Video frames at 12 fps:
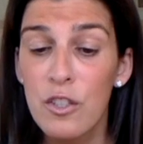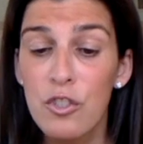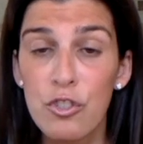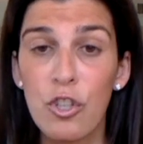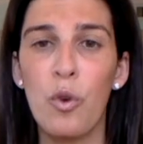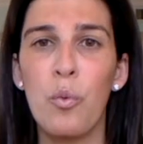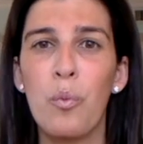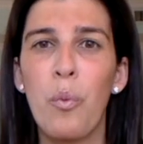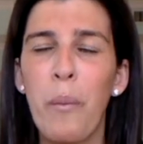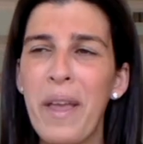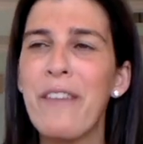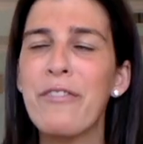So
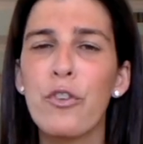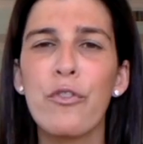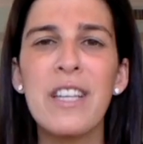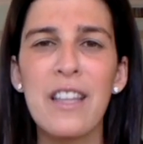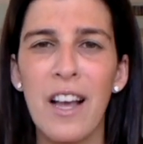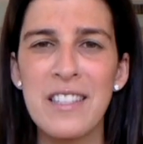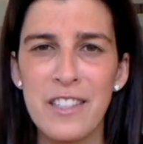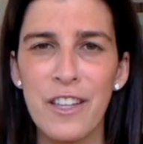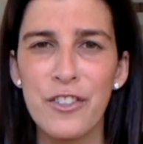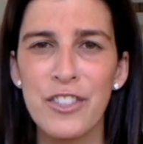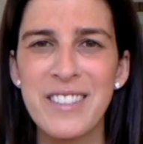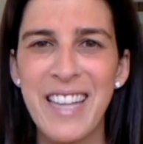what we have to realize and
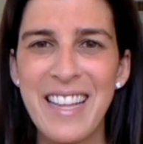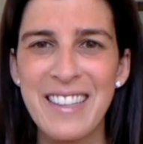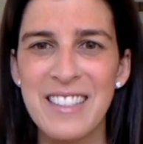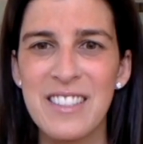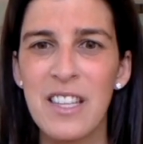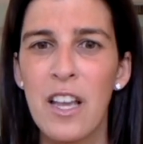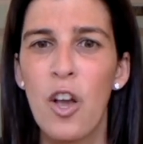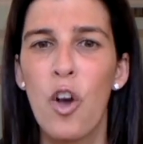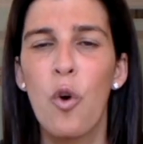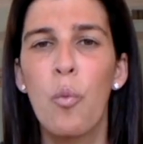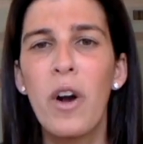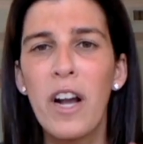understand is,
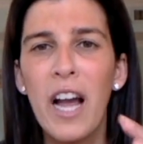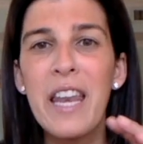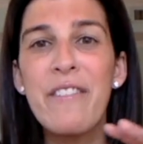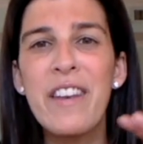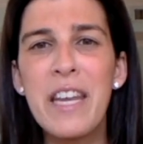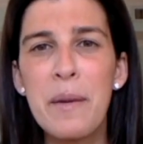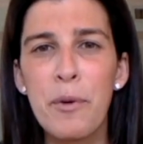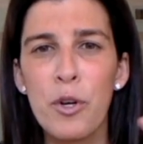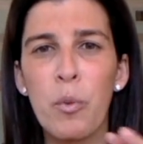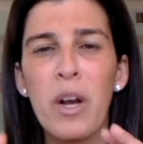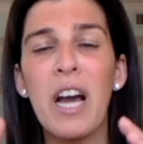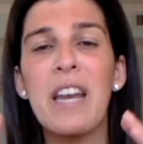what kind of a neighborhood,
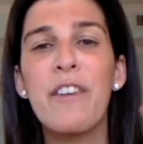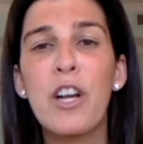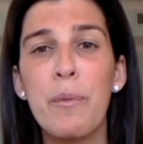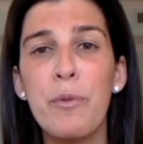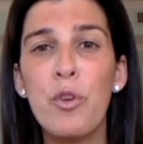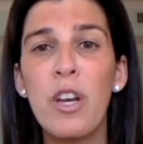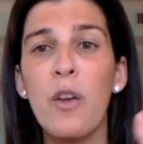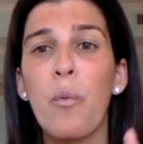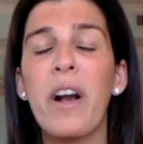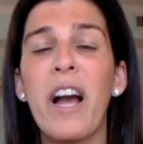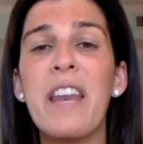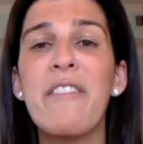what kind of a community,
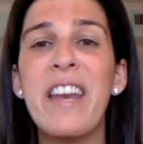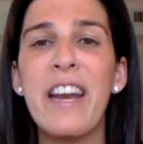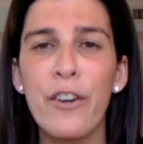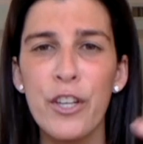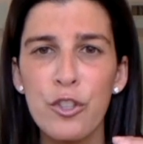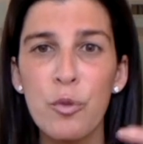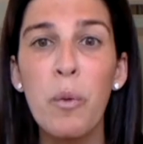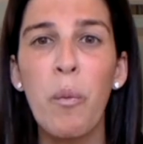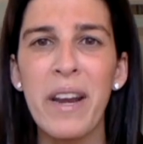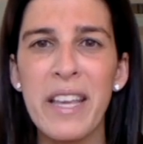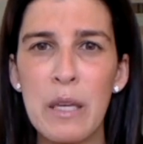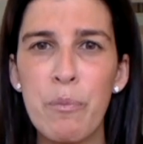what kind of an area do we
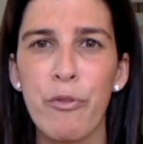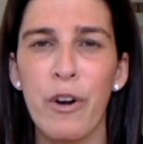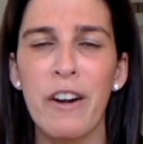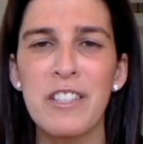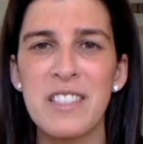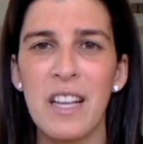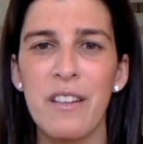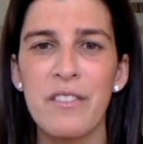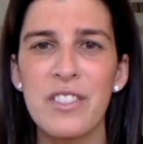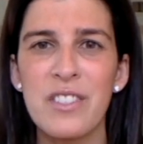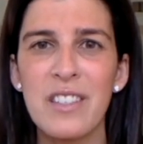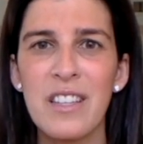want to keep for
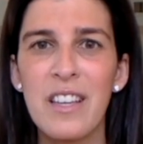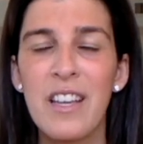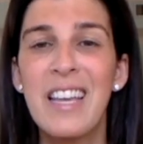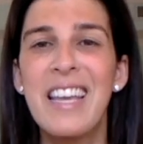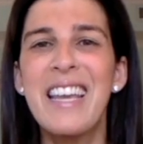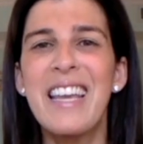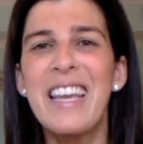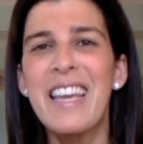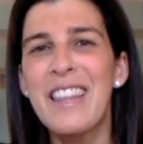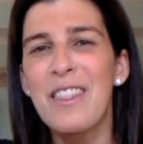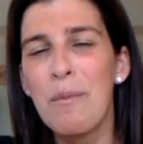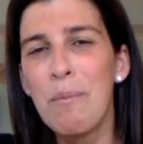ourselves?
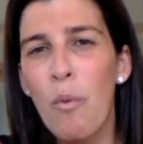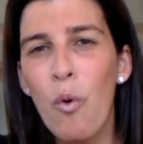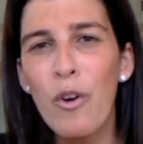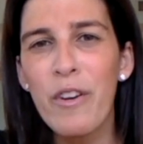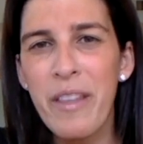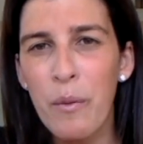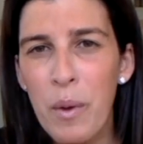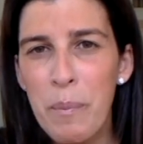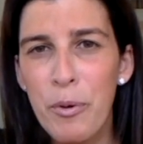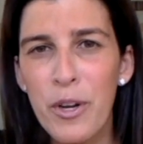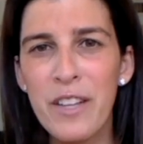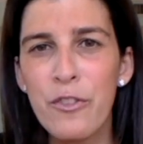The more that we
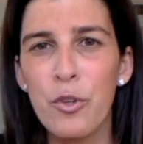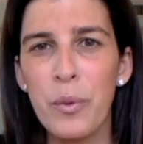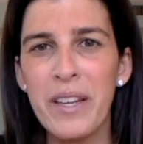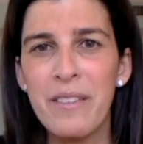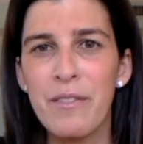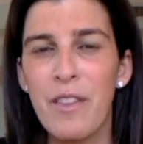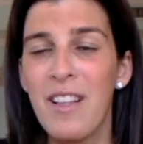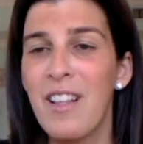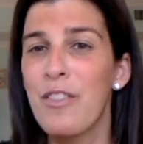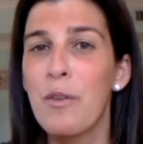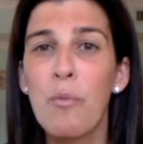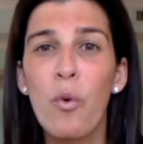put into it,
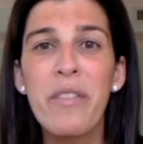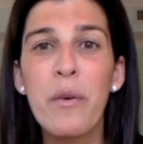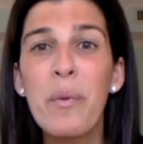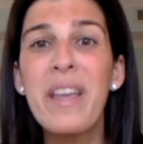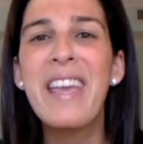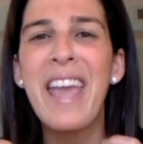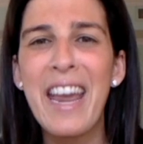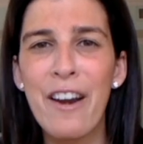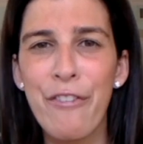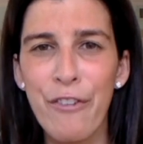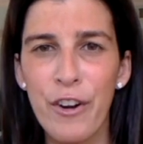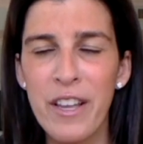the more that we care
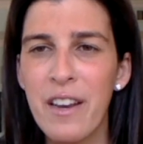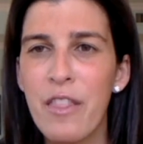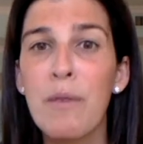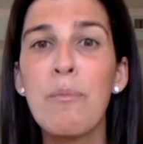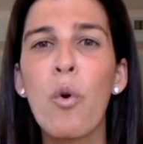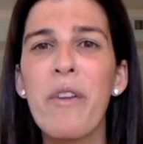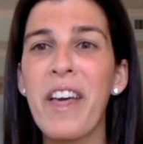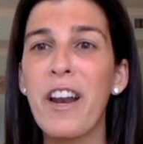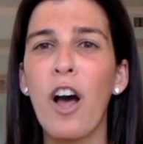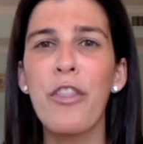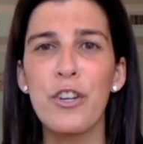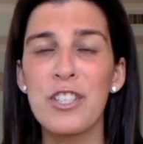for it, the more that
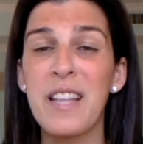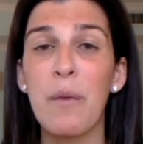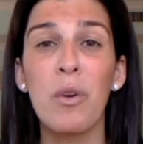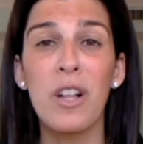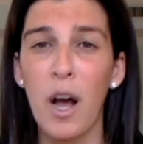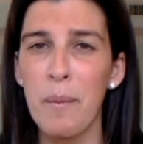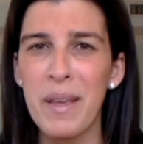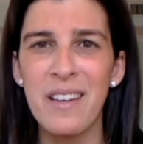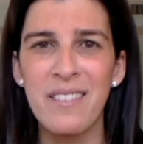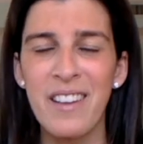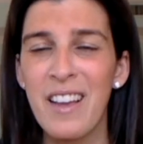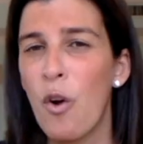others that will come
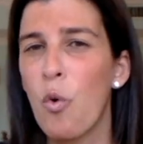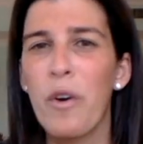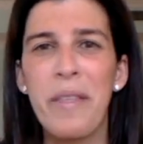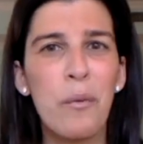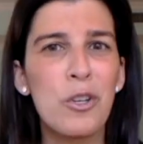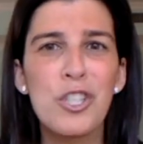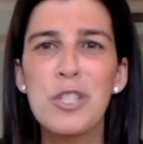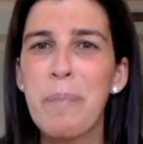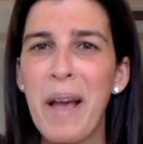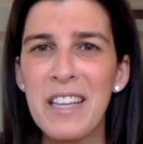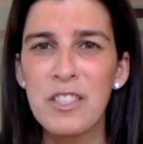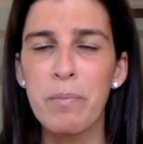in or that will just
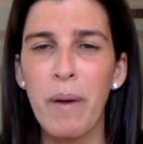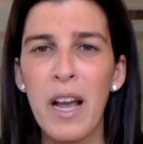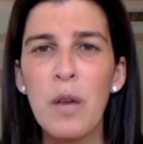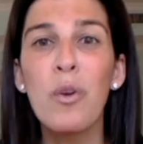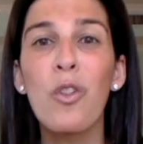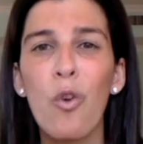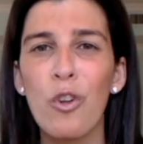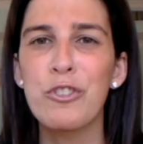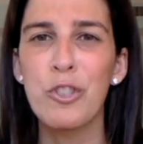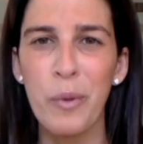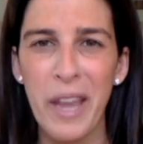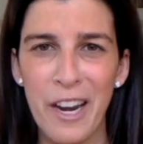pass by will
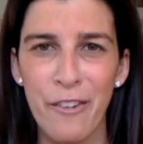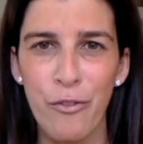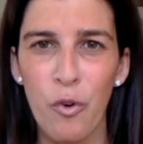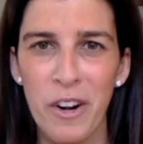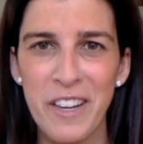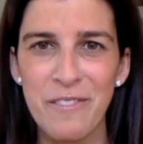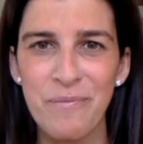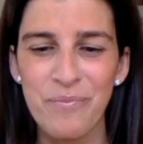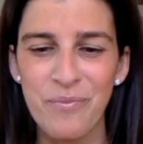also care for it.